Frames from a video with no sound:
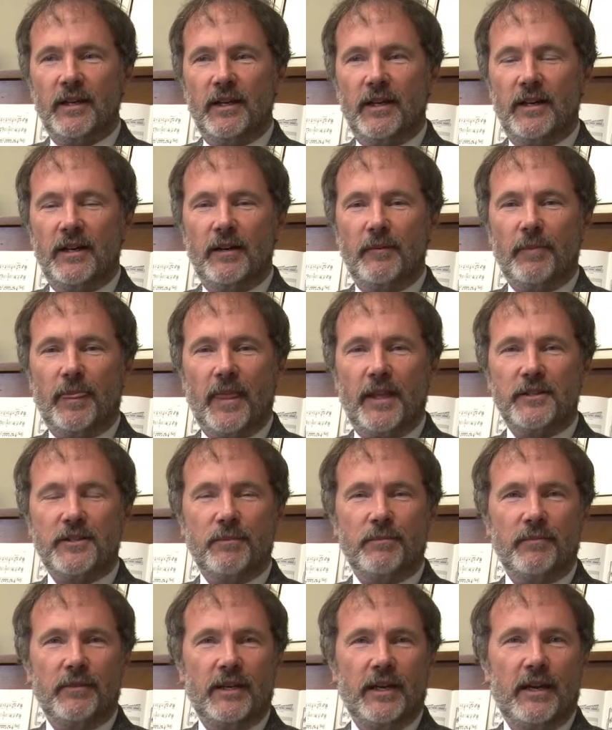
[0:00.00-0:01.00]
um, and
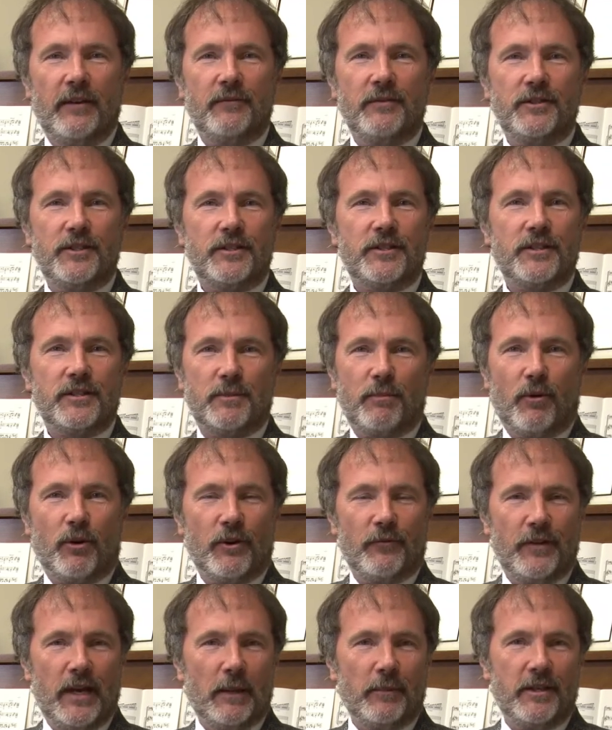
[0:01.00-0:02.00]
have just as
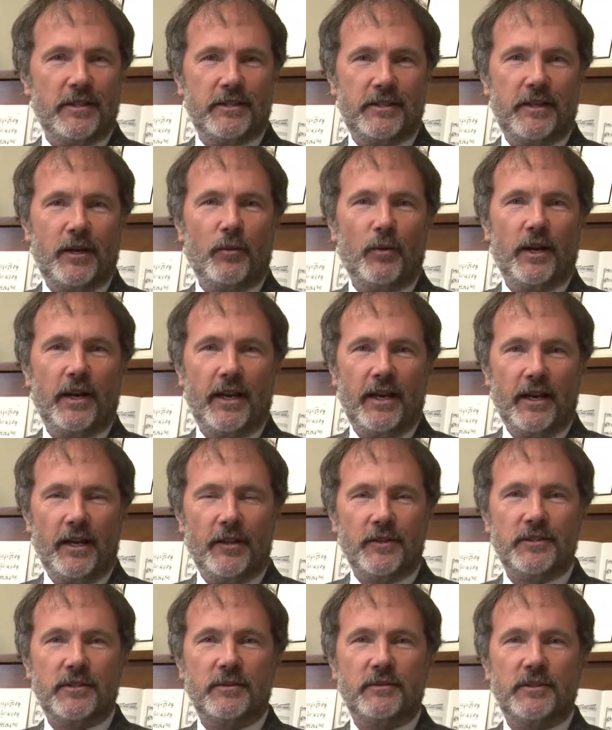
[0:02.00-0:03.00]
supportive families as anyone
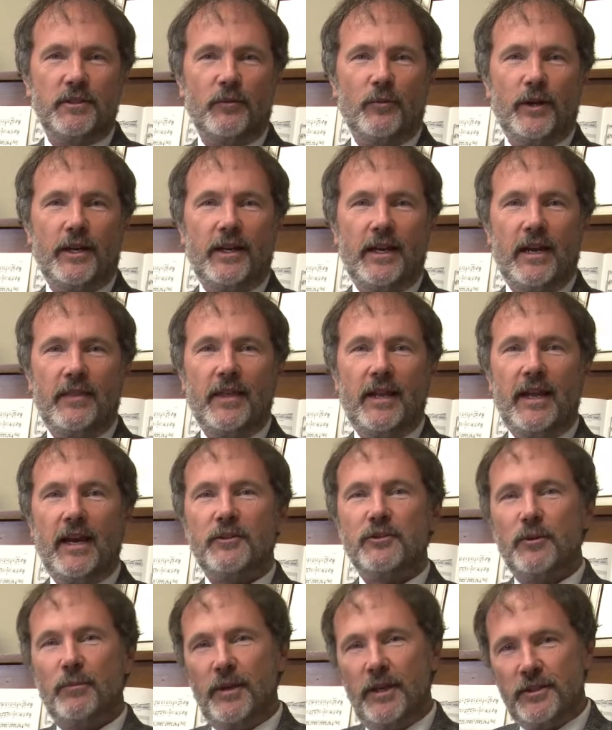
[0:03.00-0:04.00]
else. So if we can add that
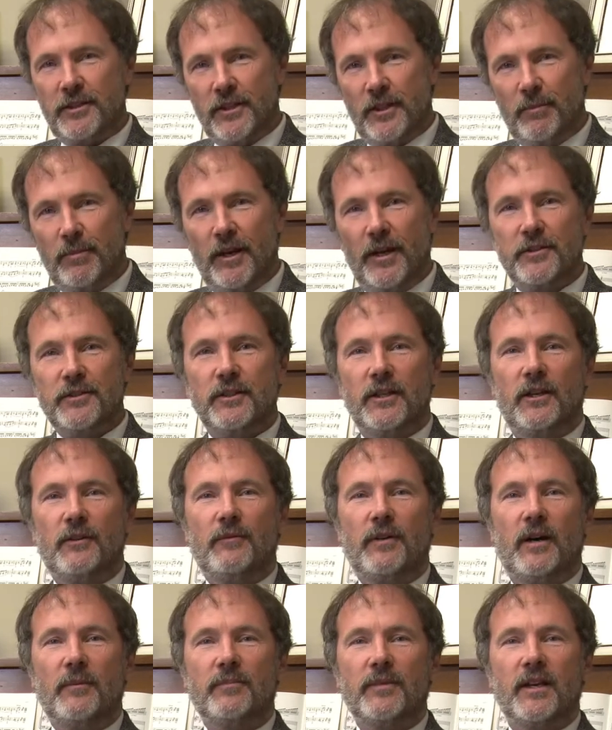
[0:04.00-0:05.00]
extra piece to the puzzle
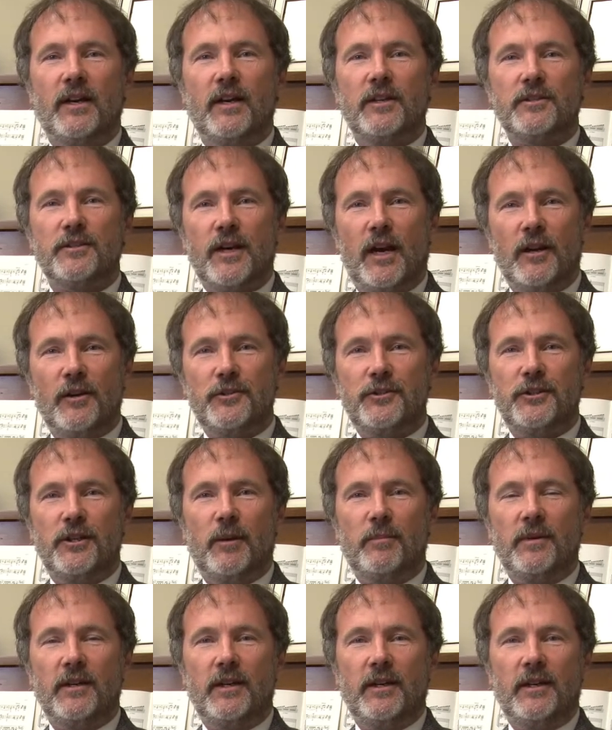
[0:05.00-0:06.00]
of uh, a
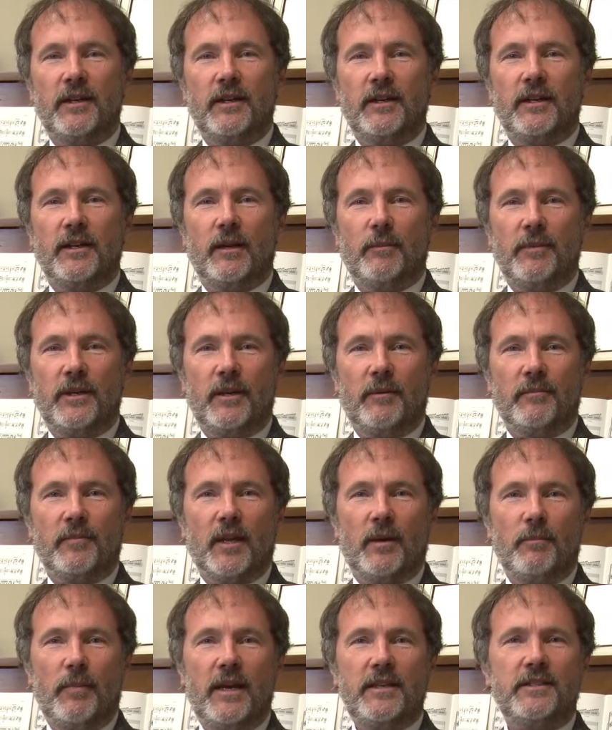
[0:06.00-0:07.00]
scholarship, it'll be uh,
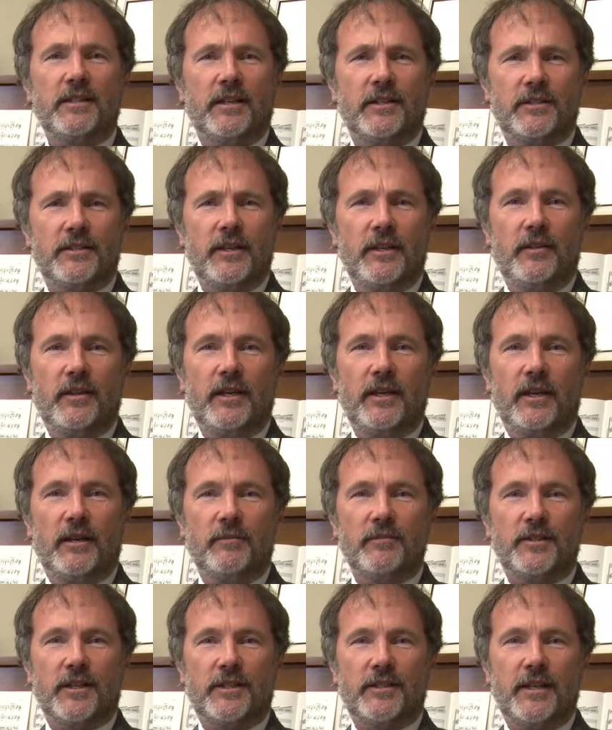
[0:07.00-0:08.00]
amazing to see the uh,
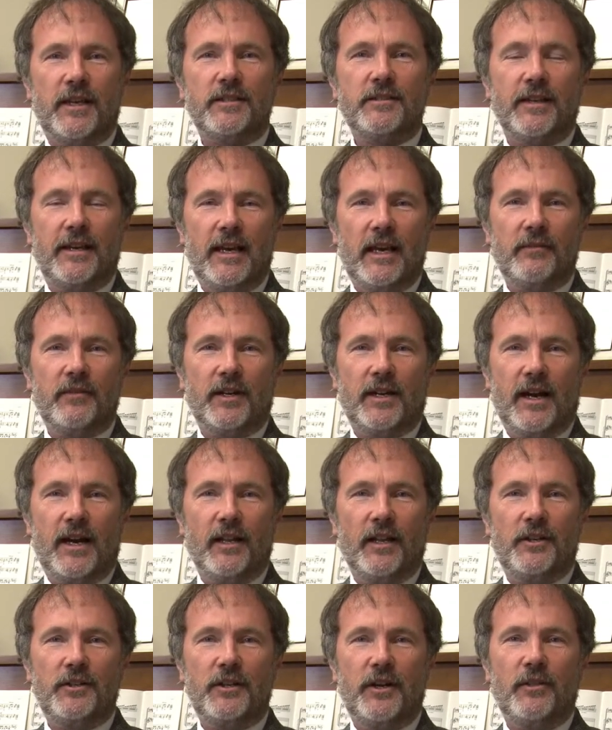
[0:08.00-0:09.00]
success they have in
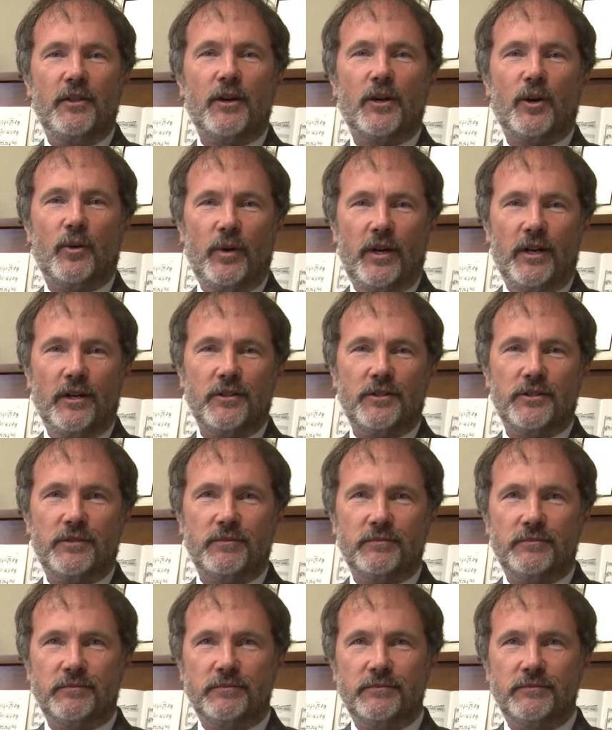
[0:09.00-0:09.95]
college and in their careers.